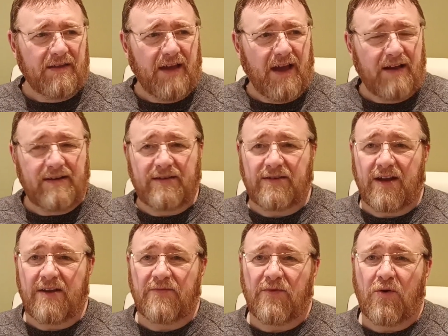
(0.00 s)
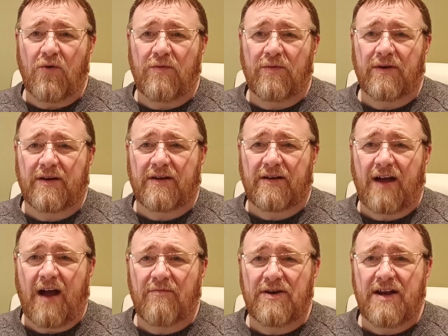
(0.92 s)
added kind of over
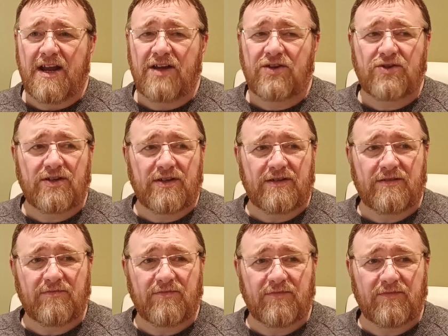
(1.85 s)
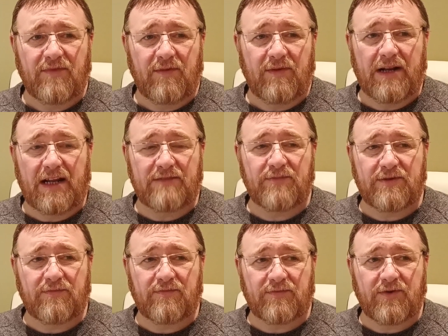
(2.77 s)
carbonation. I mean, let's be
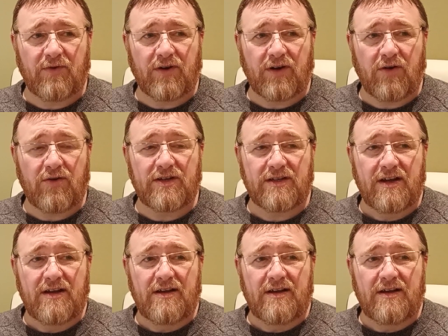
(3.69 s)
totally honest.